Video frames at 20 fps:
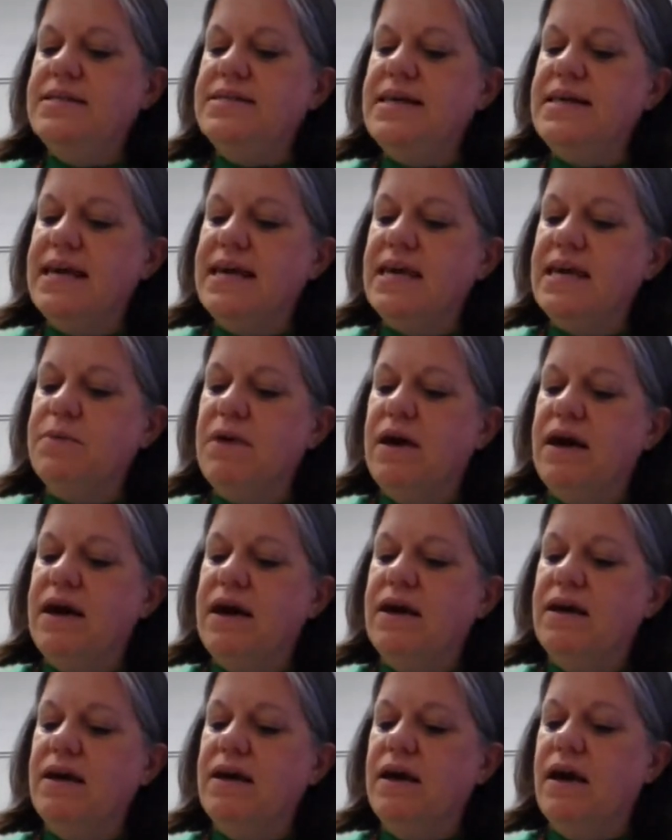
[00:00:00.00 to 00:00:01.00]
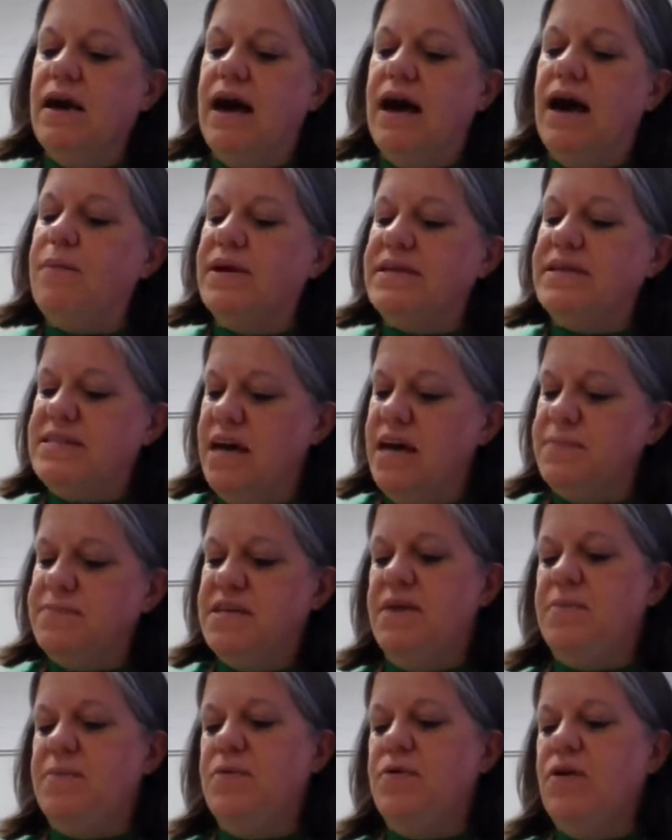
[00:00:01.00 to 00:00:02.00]
Taking my out my
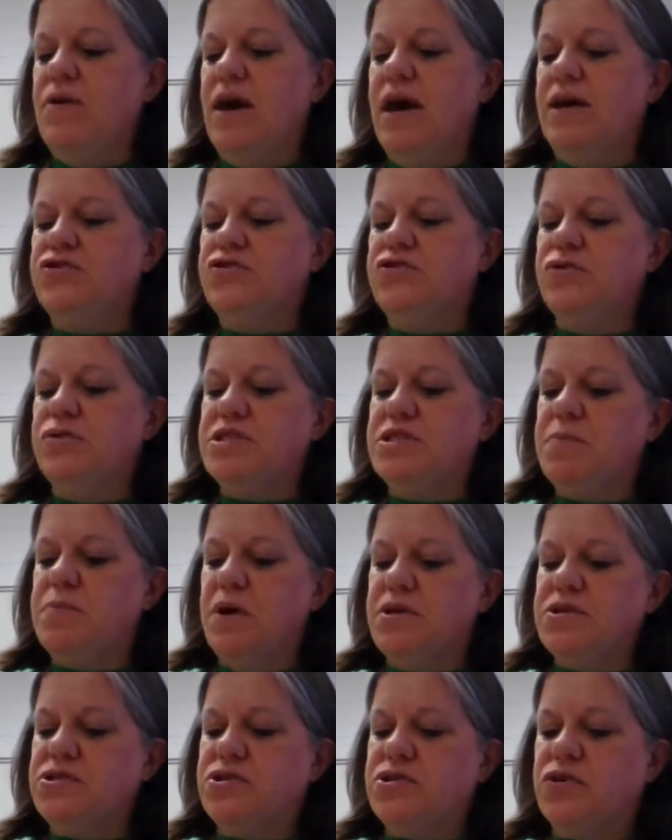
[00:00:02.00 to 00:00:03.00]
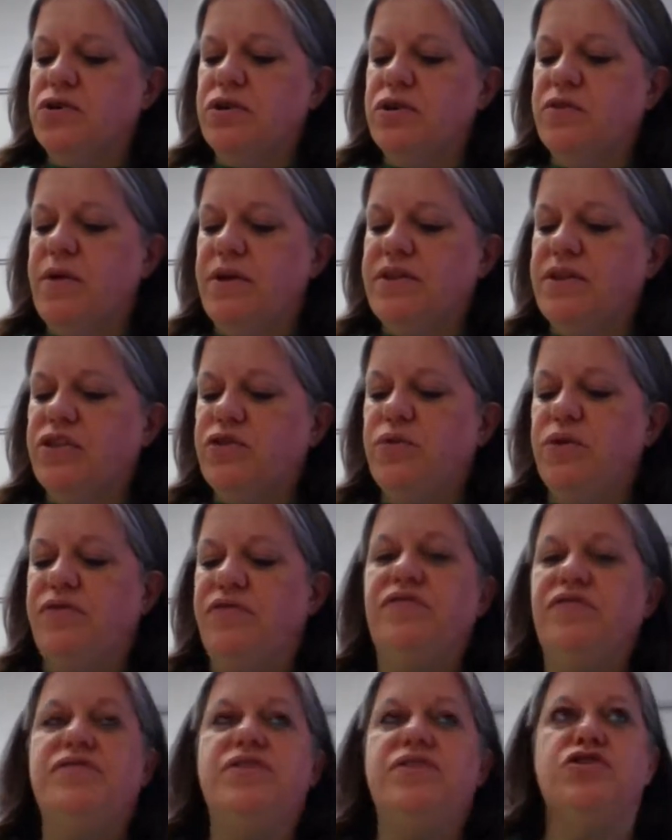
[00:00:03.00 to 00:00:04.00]
timetable, I drew a small circle around the
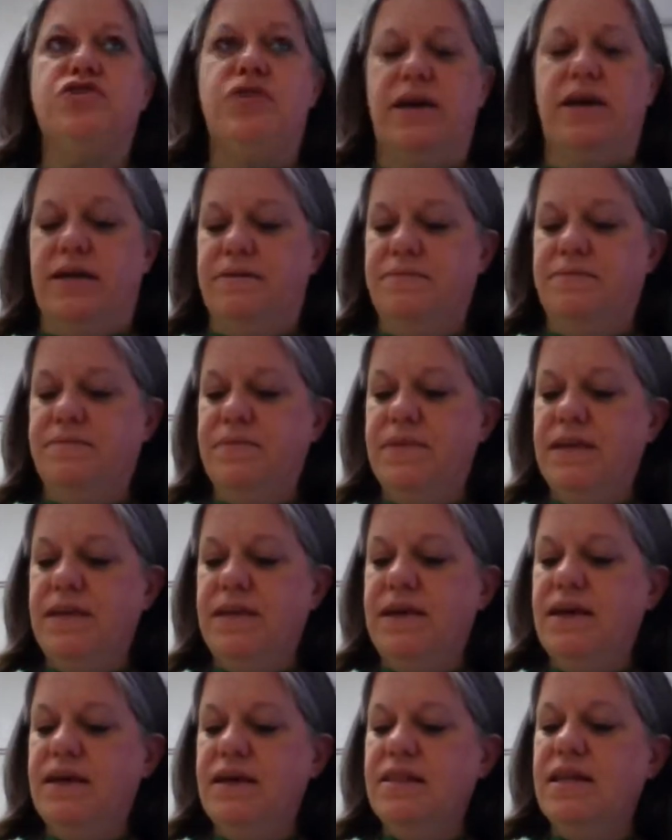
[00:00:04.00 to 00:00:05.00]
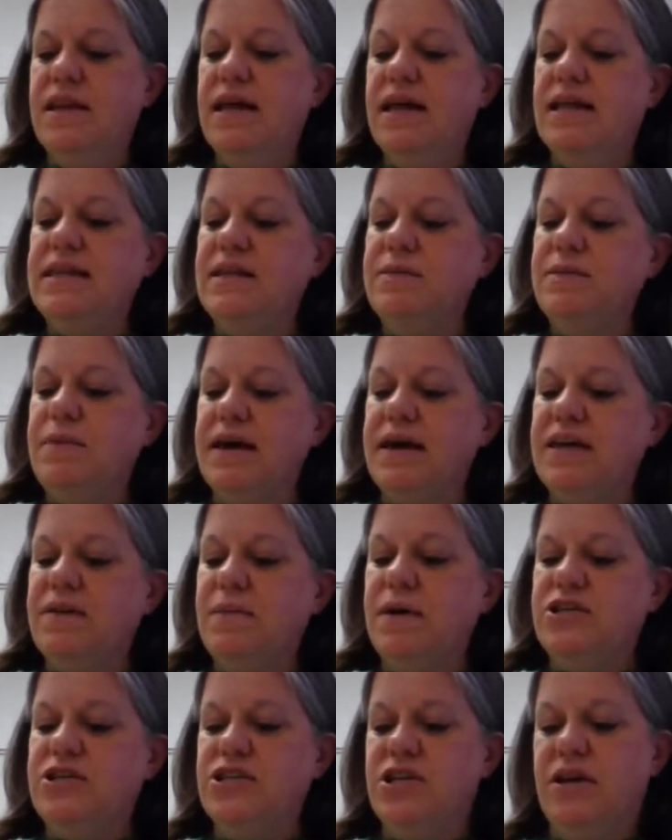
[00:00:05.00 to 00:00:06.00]
350 train. Then I leaned back in
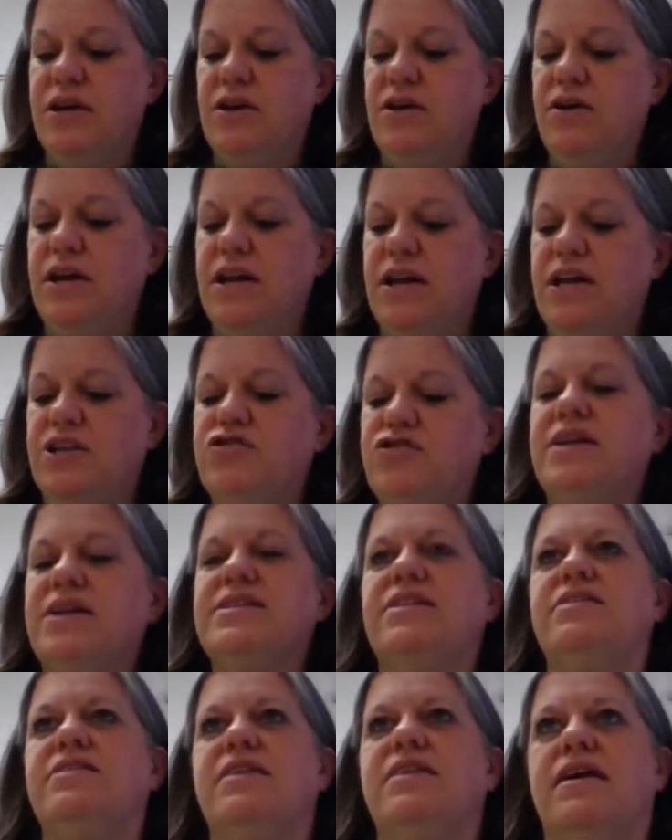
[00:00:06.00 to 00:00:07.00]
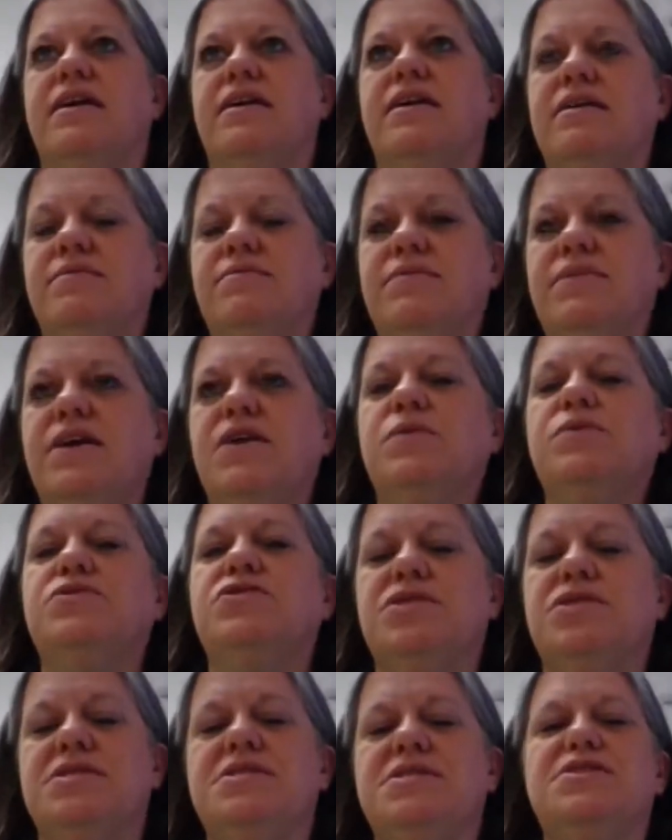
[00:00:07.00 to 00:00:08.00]
my chair and I tried to think. It
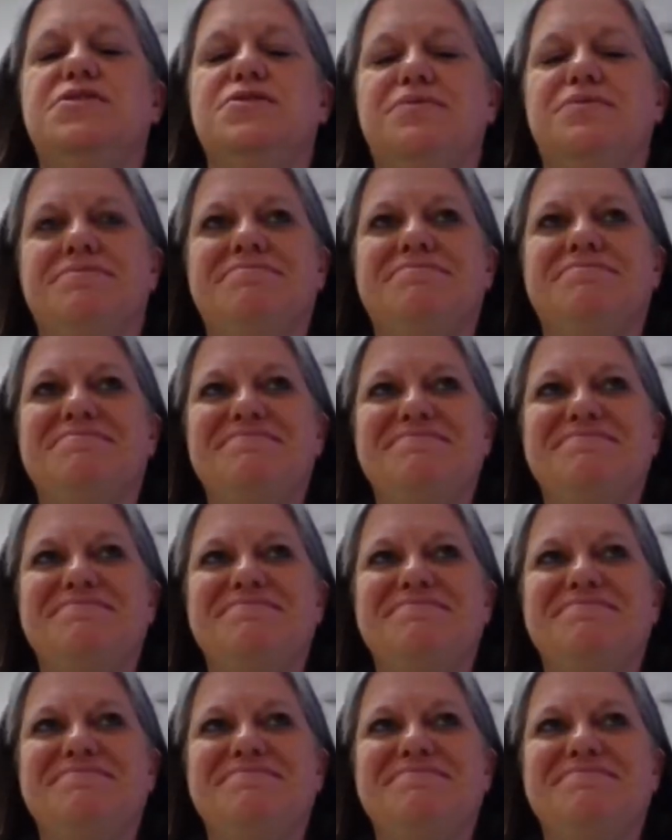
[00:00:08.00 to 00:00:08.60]
was just noon.